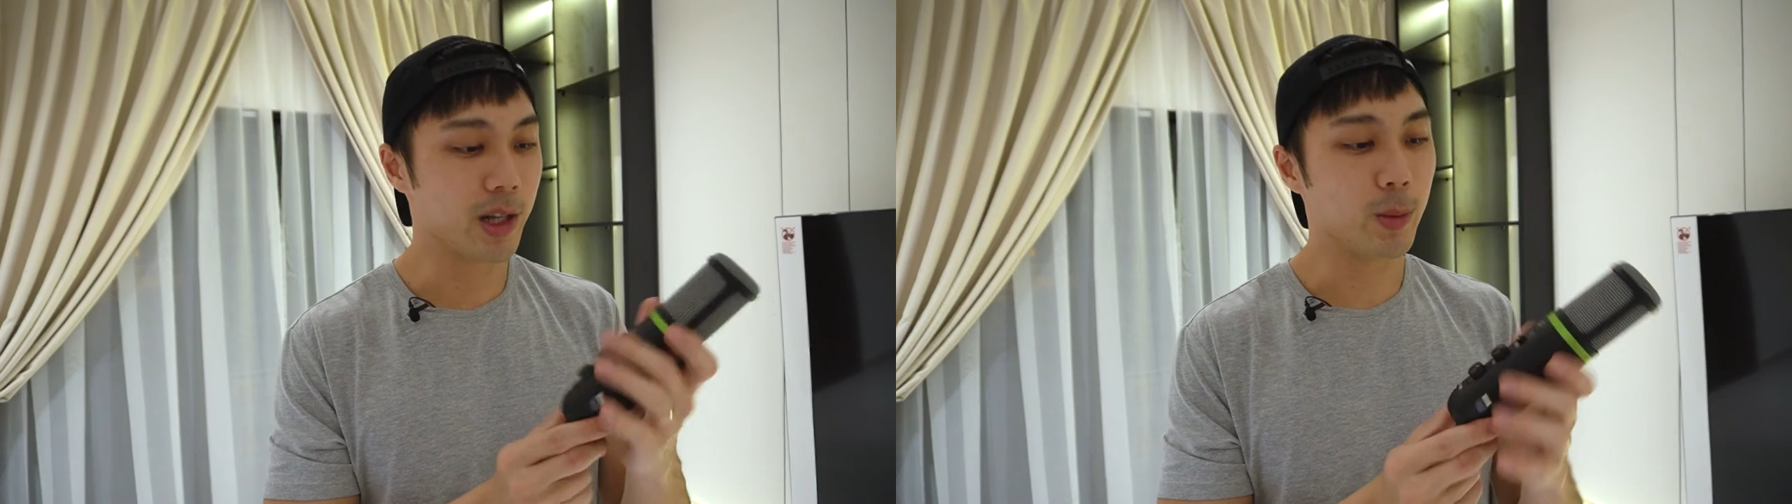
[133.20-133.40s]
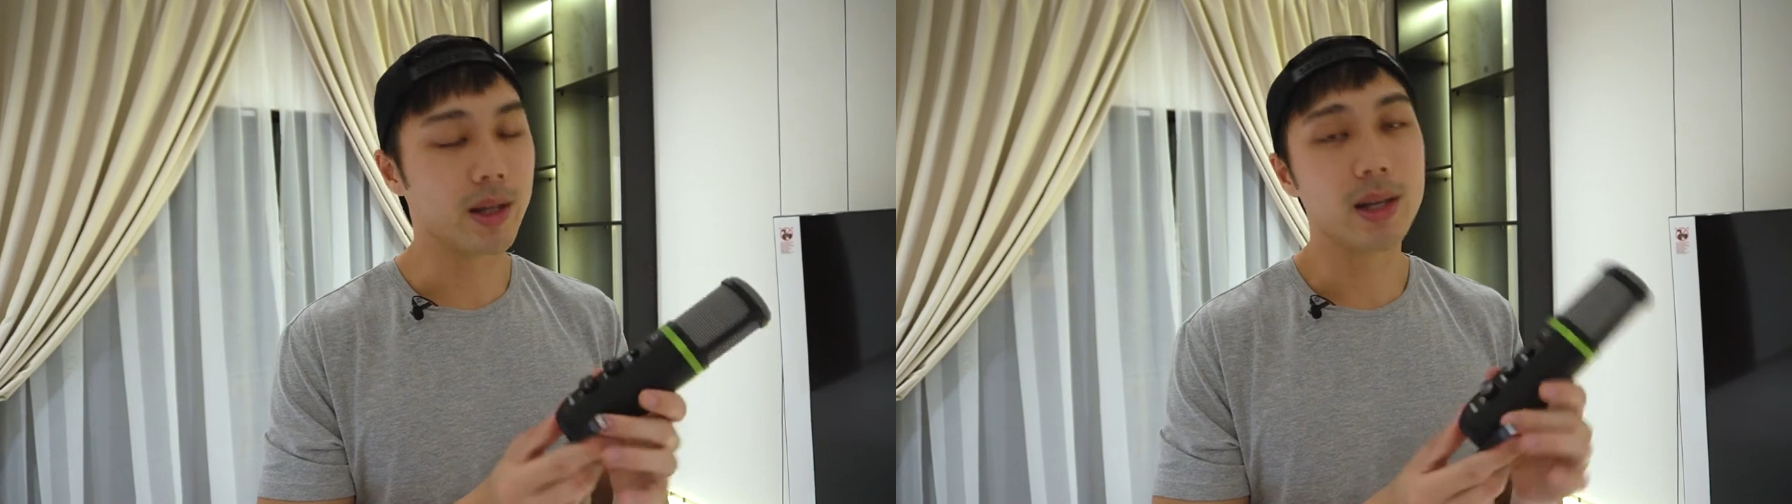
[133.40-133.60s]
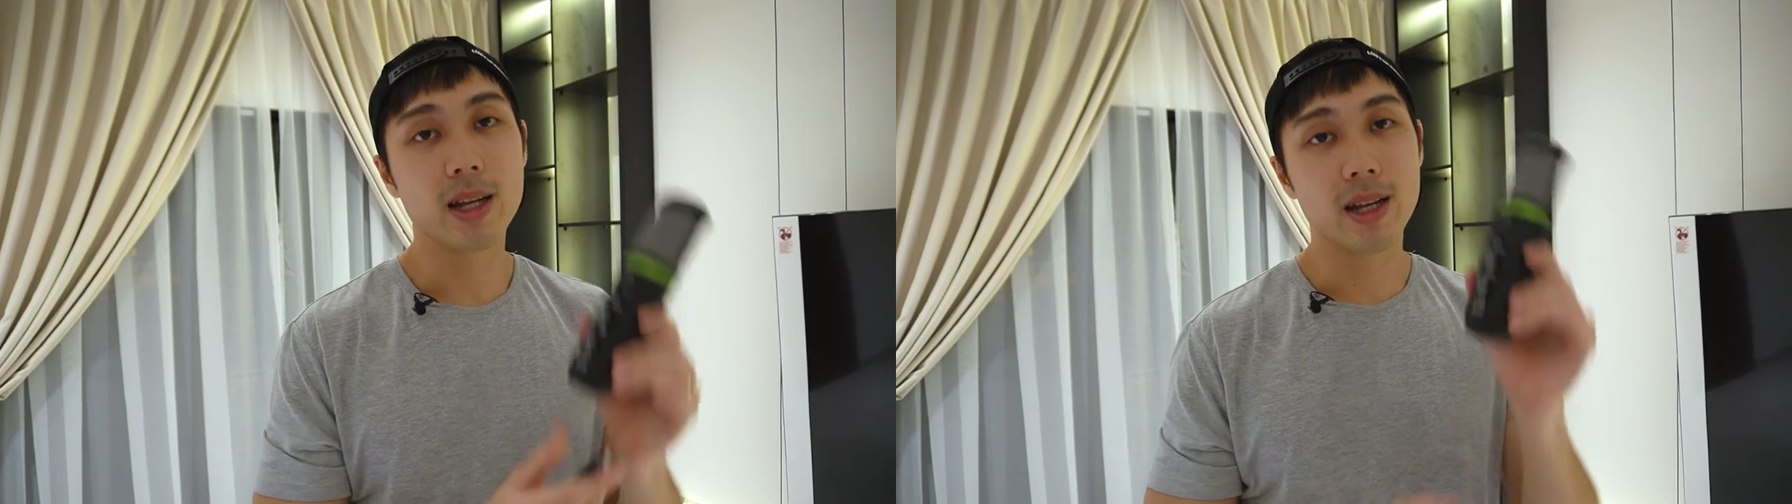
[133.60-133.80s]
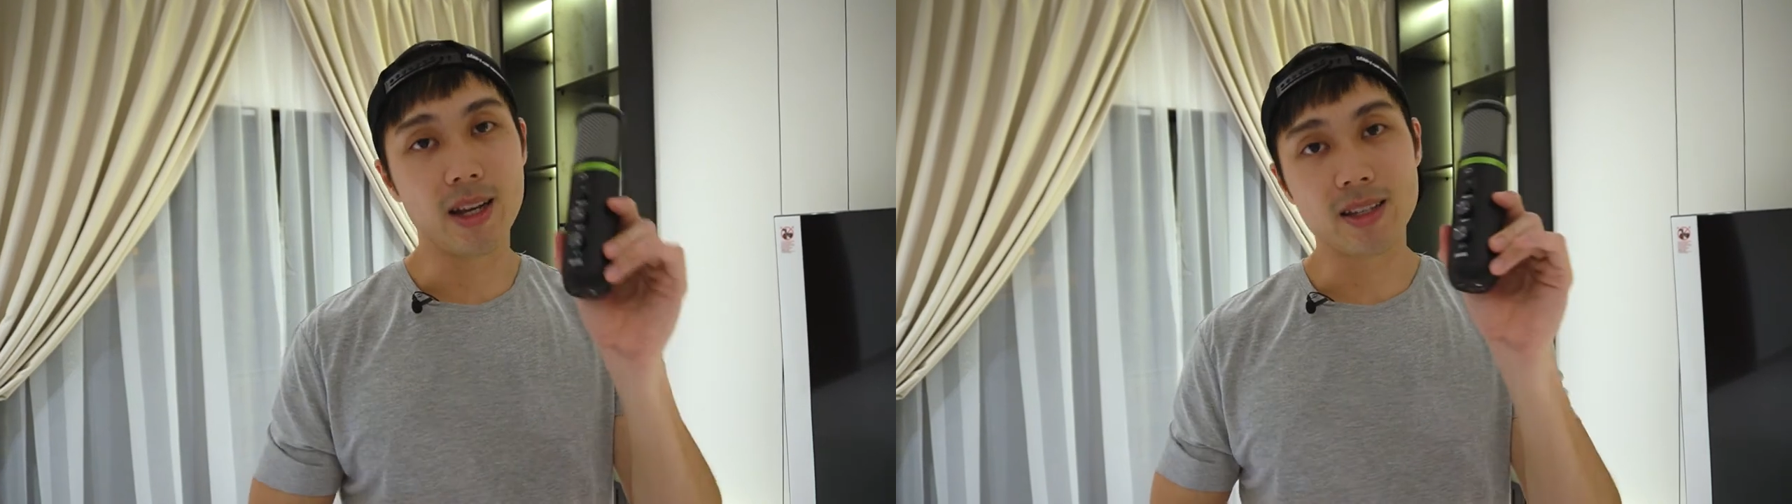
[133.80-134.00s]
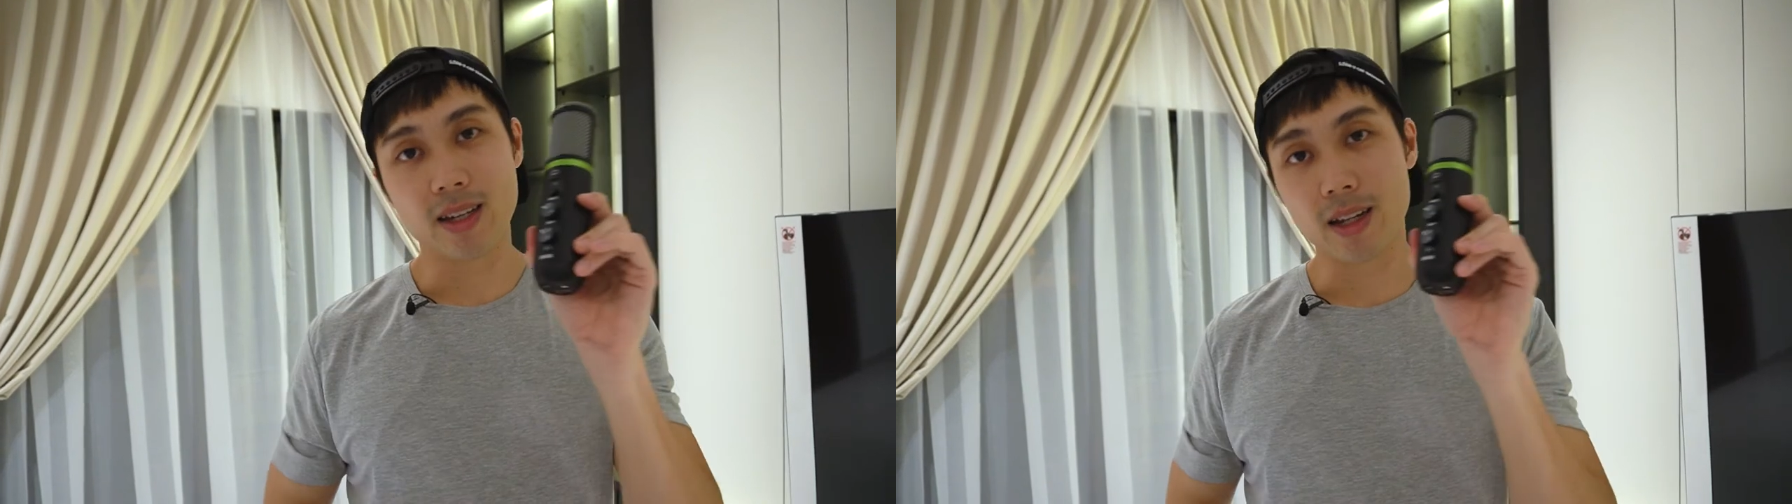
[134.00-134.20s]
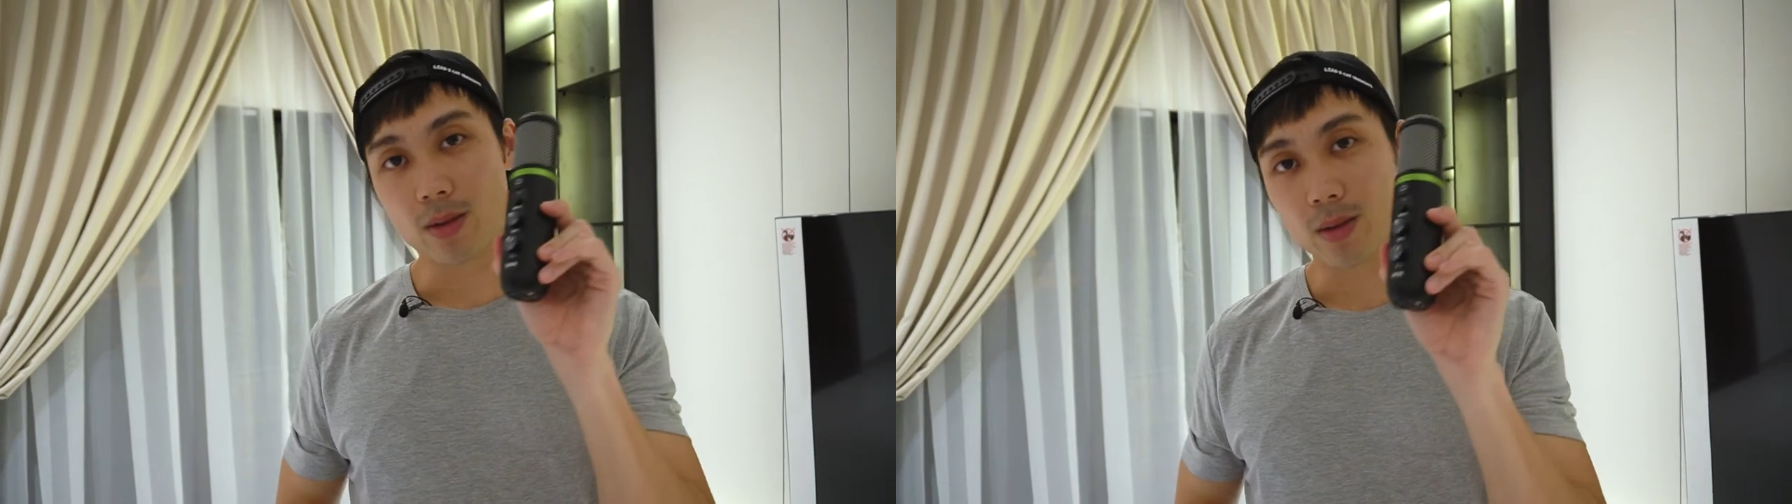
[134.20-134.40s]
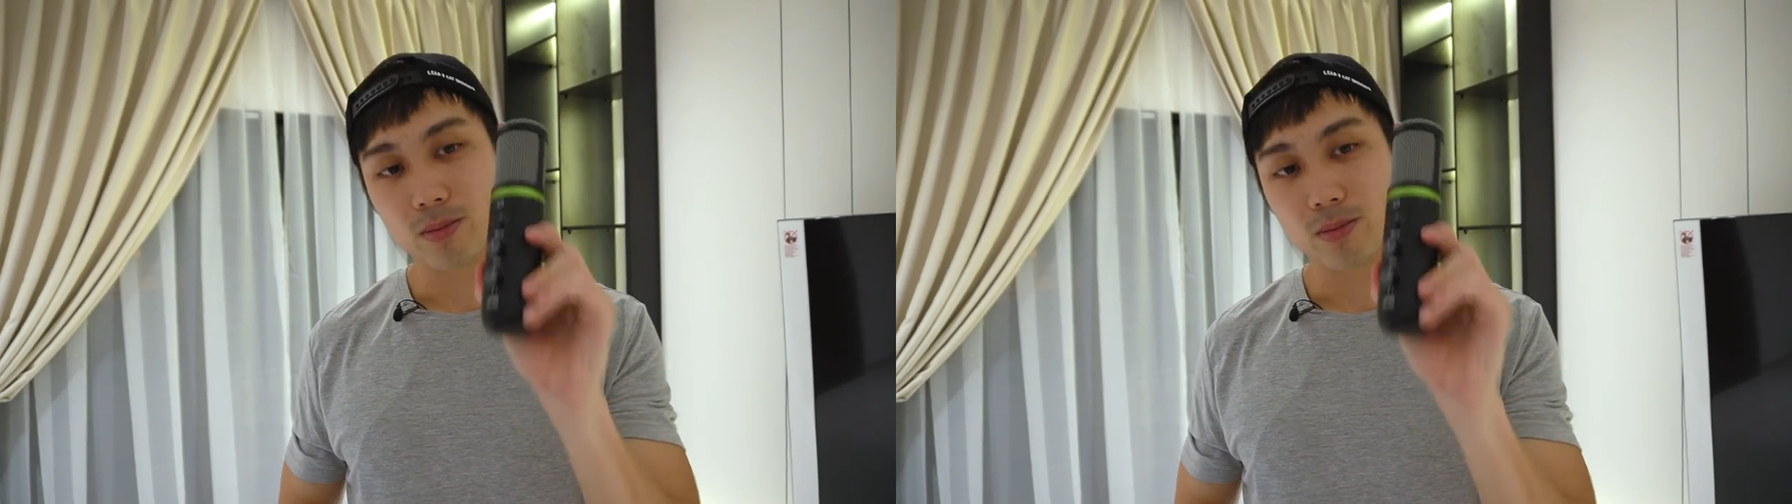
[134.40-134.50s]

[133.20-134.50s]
anyway, let's get